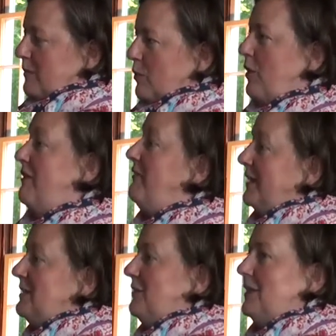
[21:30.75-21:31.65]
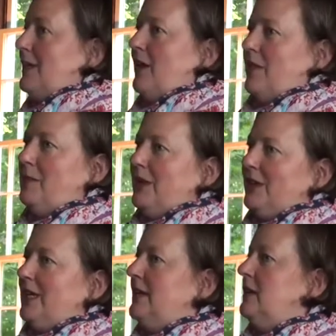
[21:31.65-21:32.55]
more effectively on the
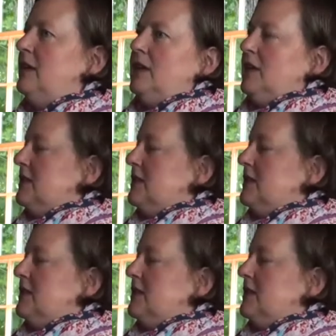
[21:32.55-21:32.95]
market.